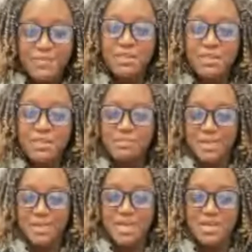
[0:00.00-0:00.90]

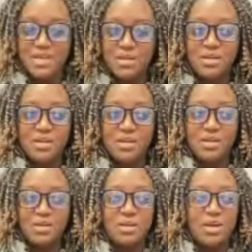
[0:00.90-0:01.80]
a worth
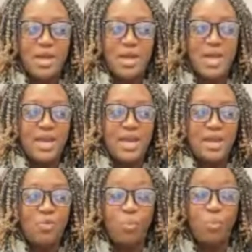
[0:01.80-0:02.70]
conversation,
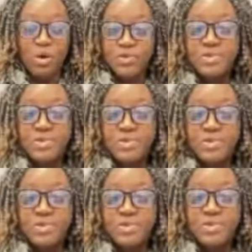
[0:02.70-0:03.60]
because
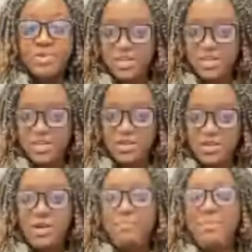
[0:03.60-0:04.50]
I
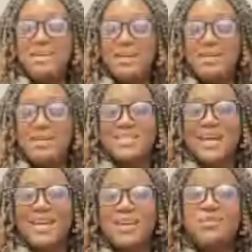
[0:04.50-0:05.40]
understand that I
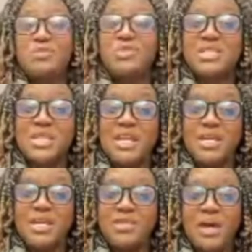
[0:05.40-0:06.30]
don't feel
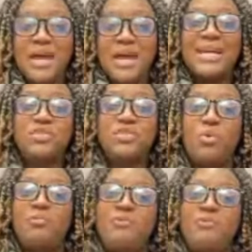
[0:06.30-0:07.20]
worthy enough
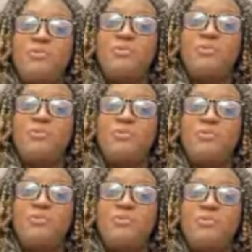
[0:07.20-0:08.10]
to be with a
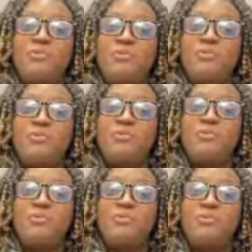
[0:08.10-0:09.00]
man who would
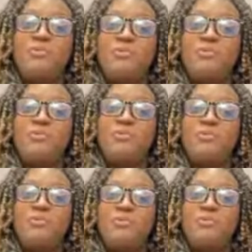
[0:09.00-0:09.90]
treat me
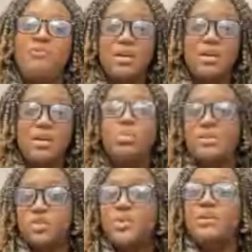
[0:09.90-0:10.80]
the way that I
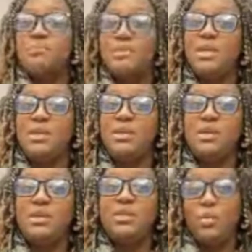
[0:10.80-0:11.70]
deserve to be treated.
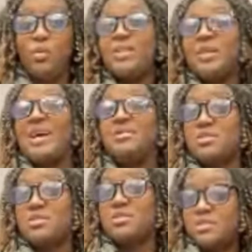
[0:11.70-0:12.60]

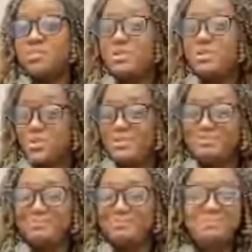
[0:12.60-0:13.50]
So
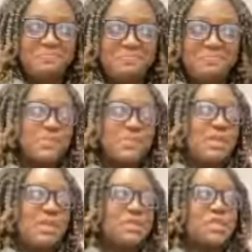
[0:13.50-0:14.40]
instead,
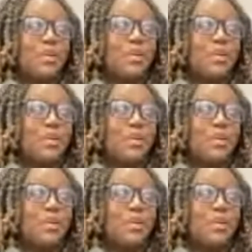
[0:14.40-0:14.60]
I